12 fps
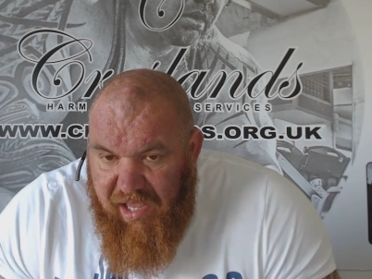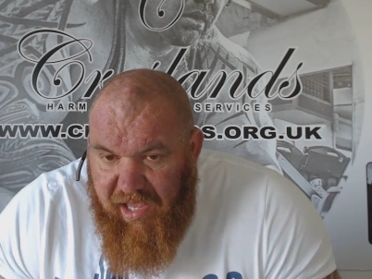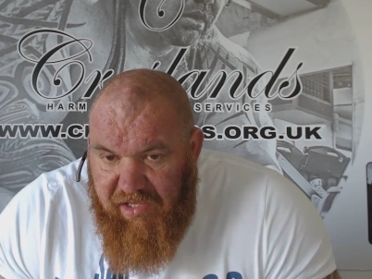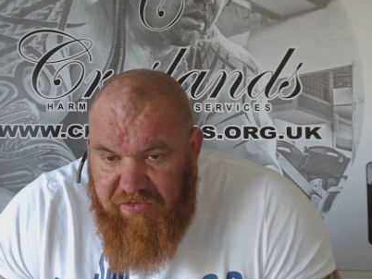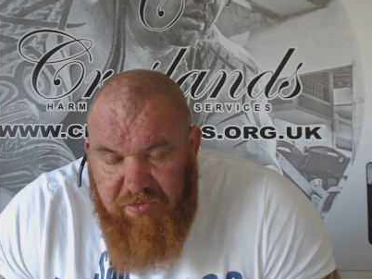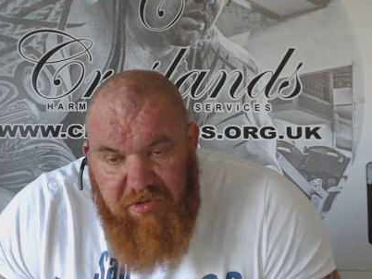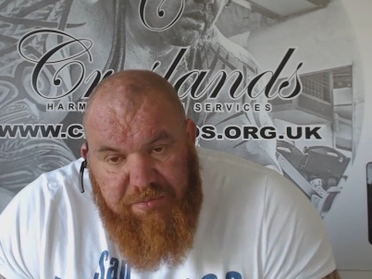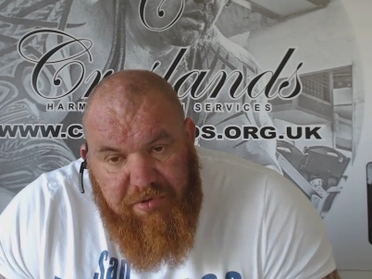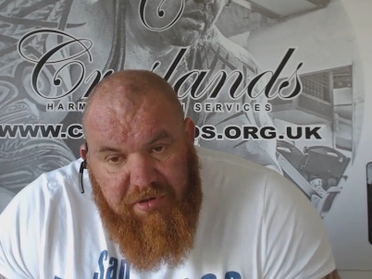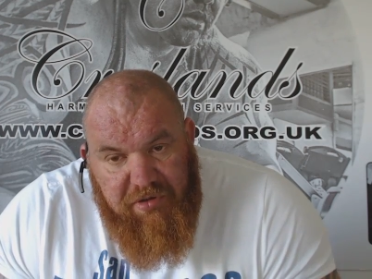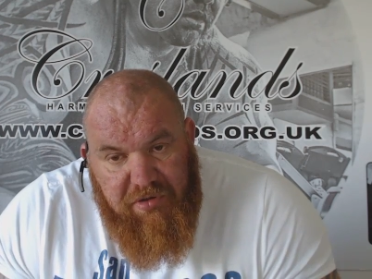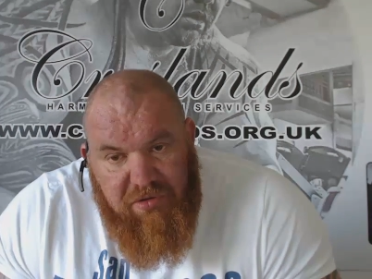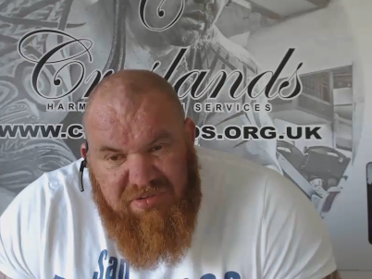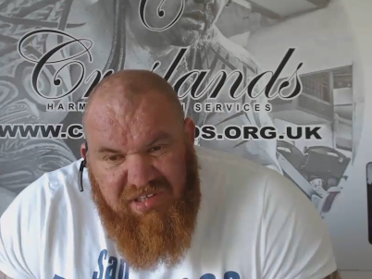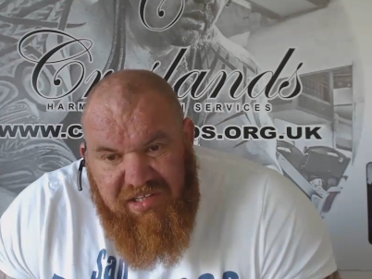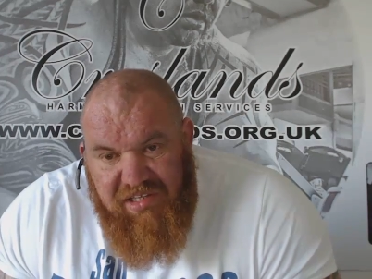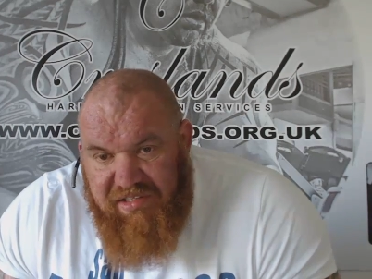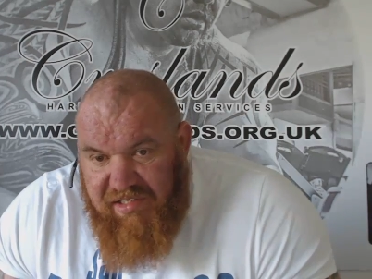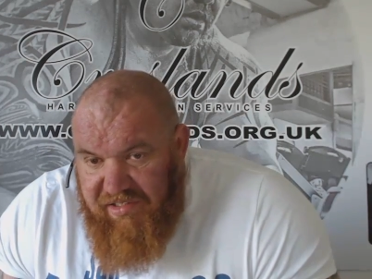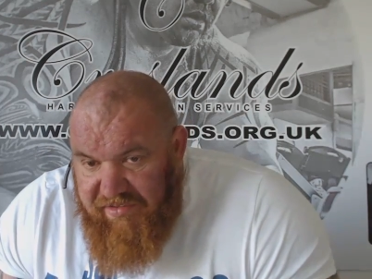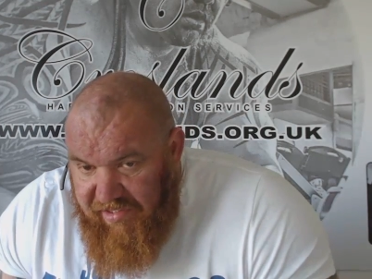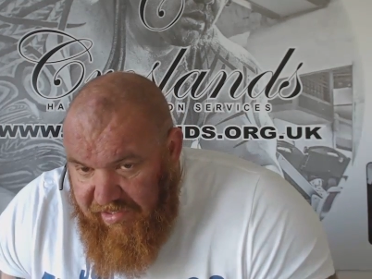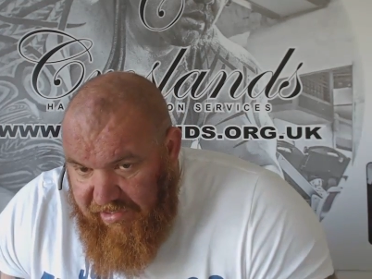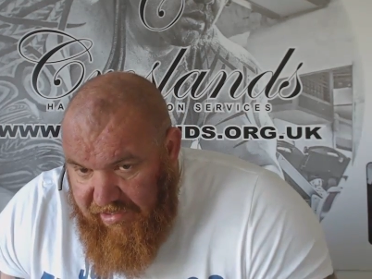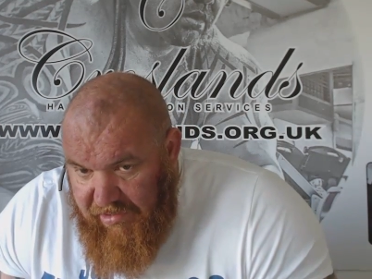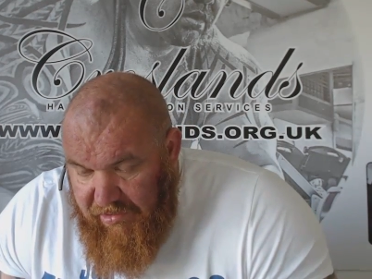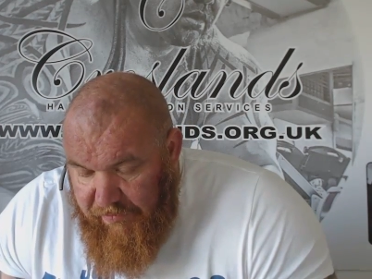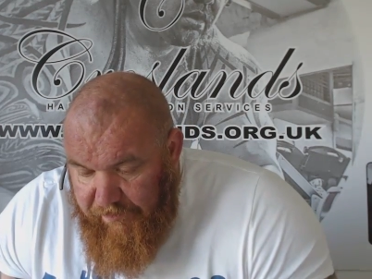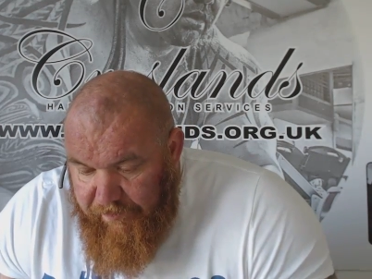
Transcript: as will a product called EDT.